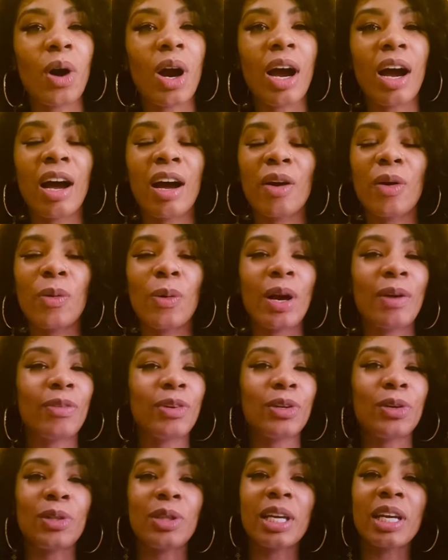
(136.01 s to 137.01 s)
uh, whoever
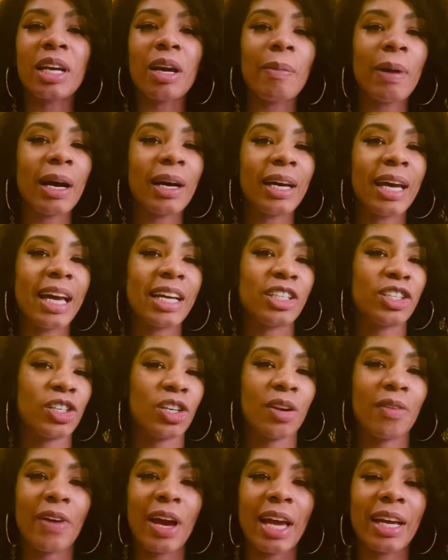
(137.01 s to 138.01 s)
you think about as your
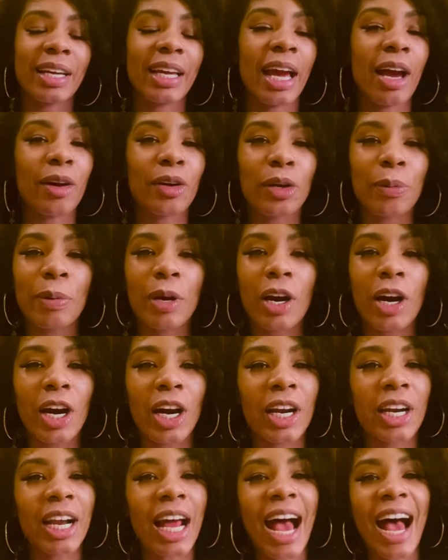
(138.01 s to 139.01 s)
divine
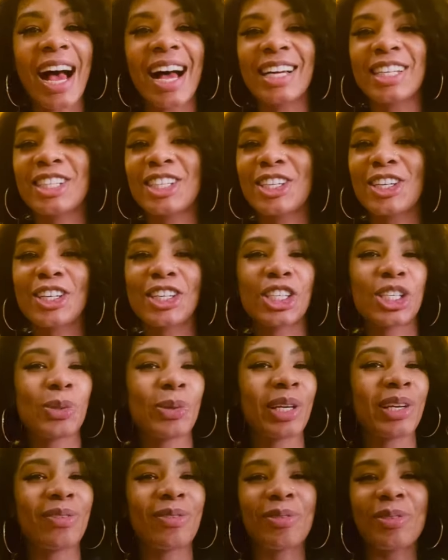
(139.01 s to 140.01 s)
counterpart, as your
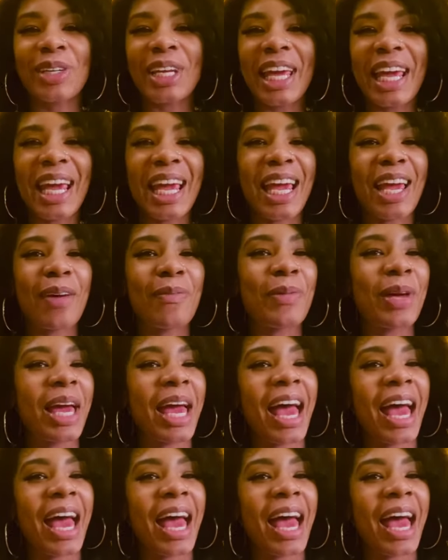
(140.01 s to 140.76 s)
twin flame,